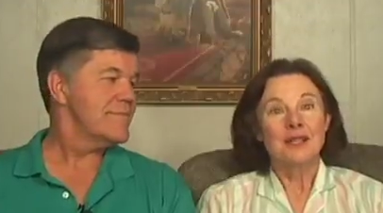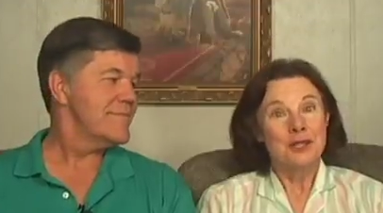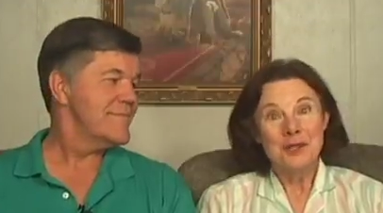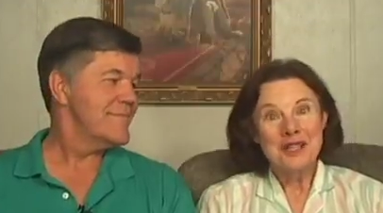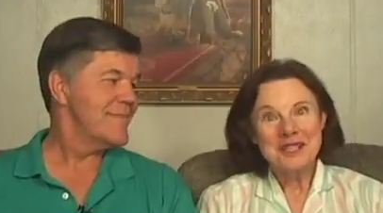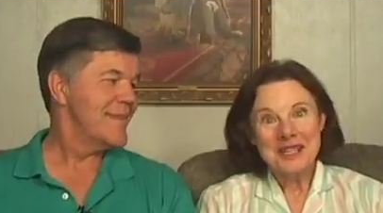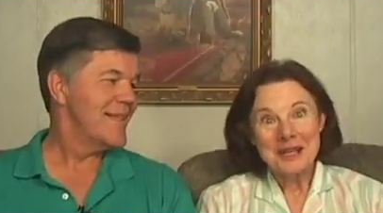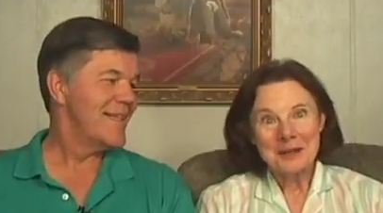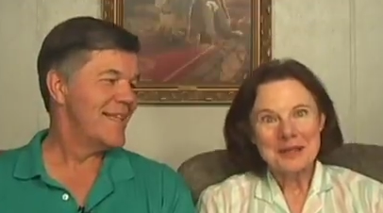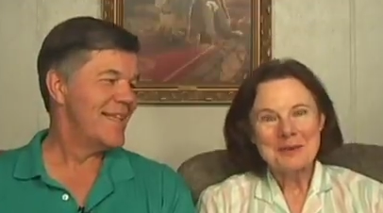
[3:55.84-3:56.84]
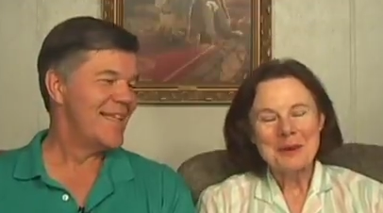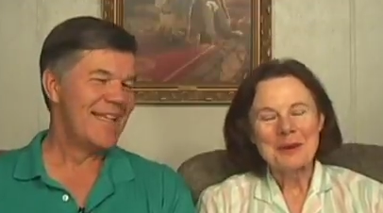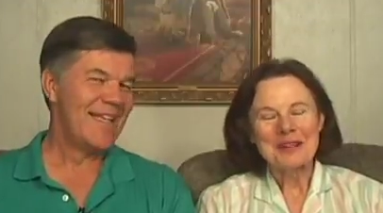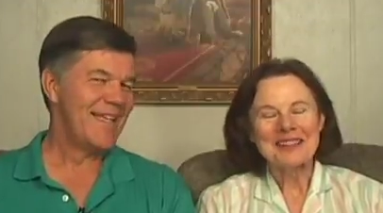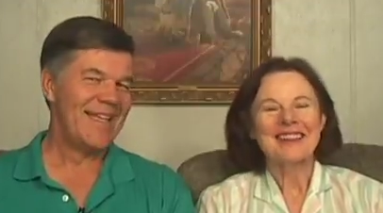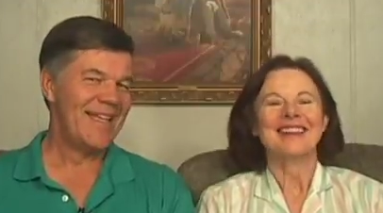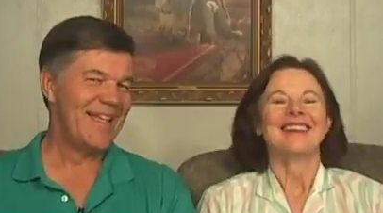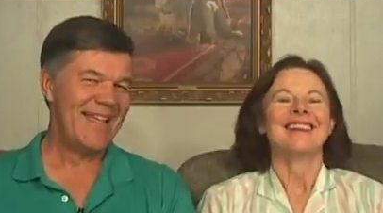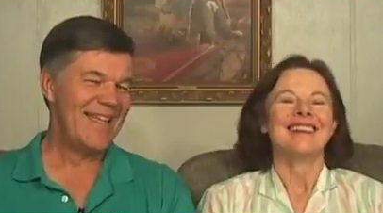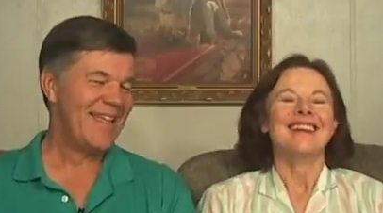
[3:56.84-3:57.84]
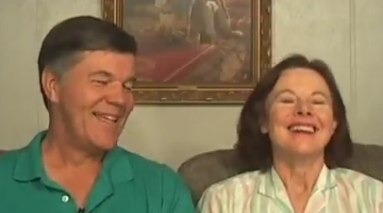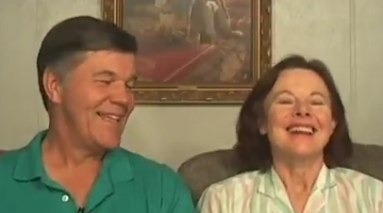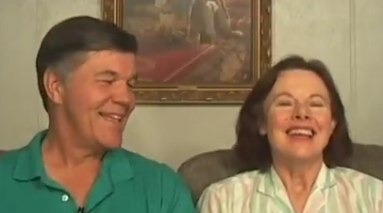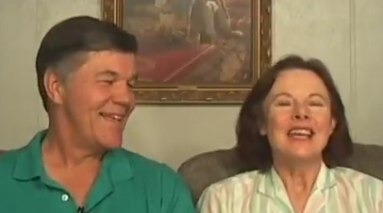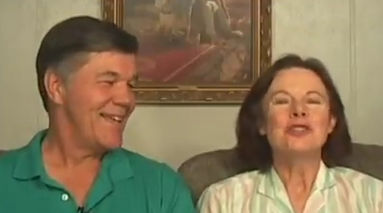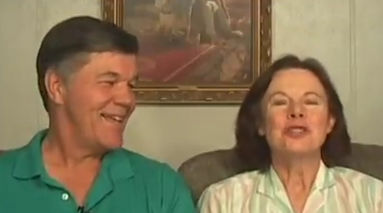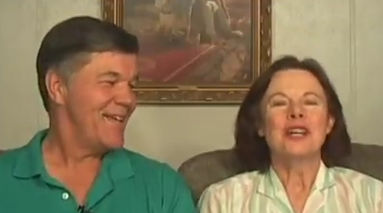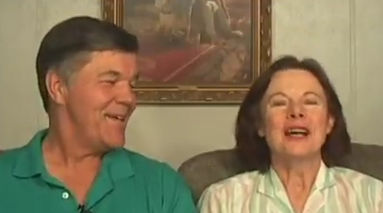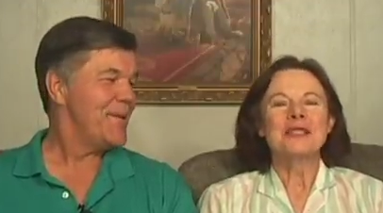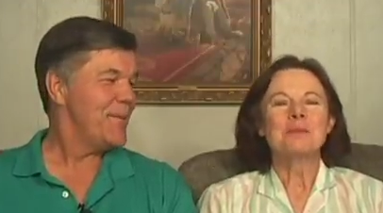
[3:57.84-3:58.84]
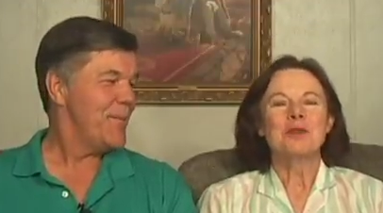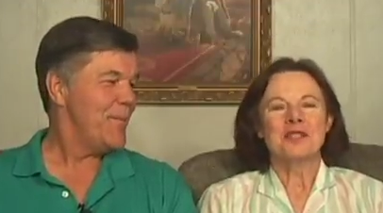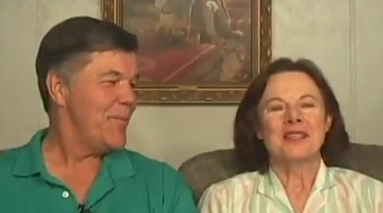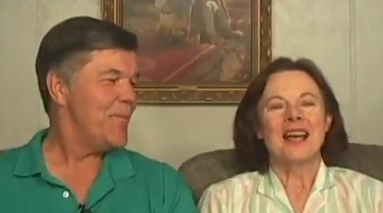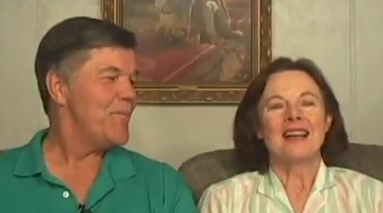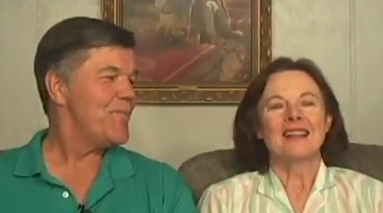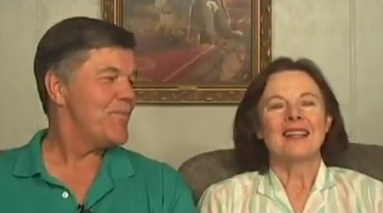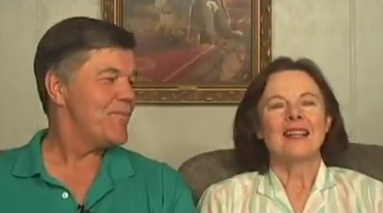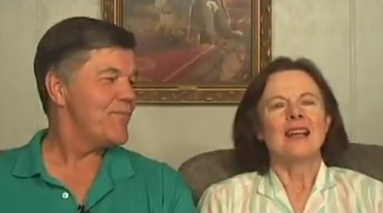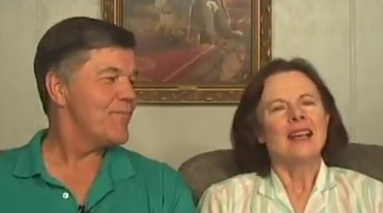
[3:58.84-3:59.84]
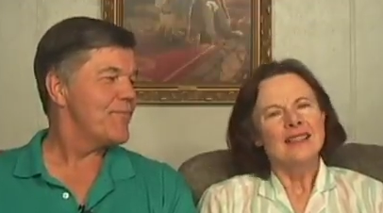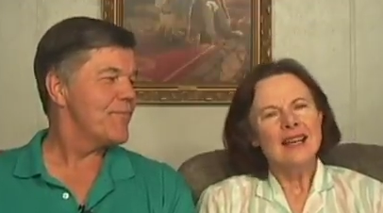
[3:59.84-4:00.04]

Speaker 1: Do you need to hear any more? Each child's personality, and